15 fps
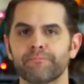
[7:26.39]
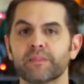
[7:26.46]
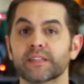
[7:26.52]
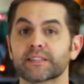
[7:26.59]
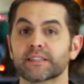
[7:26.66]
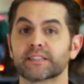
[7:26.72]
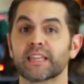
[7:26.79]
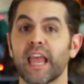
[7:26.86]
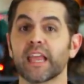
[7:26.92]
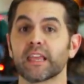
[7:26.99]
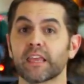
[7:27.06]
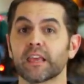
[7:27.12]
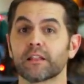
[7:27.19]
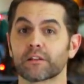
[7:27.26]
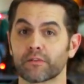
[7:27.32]
It's a tank
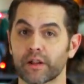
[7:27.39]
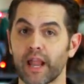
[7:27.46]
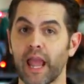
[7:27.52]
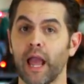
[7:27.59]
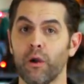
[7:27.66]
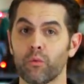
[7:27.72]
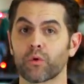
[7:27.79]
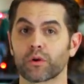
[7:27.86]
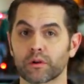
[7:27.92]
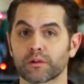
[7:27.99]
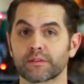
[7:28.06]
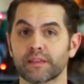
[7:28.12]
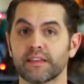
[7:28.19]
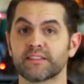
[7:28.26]
killer in our world,